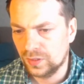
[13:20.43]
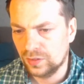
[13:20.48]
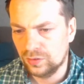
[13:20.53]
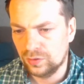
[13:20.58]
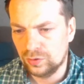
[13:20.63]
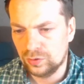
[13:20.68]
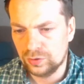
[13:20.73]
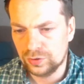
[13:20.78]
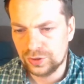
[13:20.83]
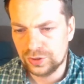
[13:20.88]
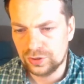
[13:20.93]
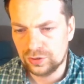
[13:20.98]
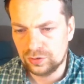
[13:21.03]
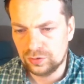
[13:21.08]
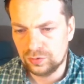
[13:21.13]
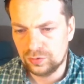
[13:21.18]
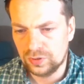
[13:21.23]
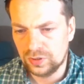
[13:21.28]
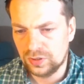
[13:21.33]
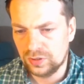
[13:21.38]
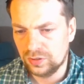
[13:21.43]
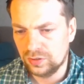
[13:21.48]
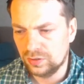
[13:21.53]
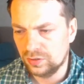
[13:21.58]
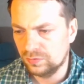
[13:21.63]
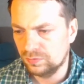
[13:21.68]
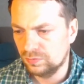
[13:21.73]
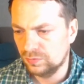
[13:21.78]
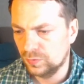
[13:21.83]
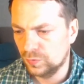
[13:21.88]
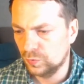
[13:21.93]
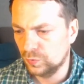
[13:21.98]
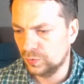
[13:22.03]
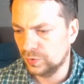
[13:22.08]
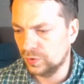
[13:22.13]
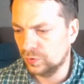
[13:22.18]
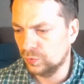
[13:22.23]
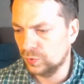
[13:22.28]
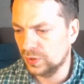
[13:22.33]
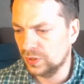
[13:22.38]
Also,
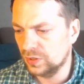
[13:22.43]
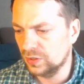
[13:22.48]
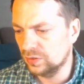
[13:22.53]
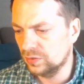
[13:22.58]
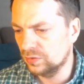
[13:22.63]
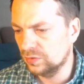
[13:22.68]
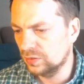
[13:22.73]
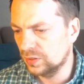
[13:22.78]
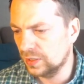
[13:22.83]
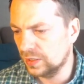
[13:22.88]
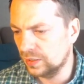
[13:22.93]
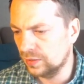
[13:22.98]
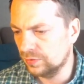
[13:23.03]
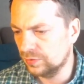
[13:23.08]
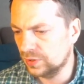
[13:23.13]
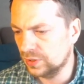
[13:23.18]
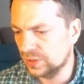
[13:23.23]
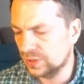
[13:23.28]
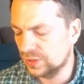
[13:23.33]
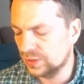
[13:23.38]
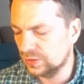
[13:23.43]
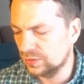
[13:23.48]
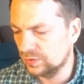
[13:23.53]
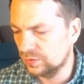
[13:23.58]
we have this,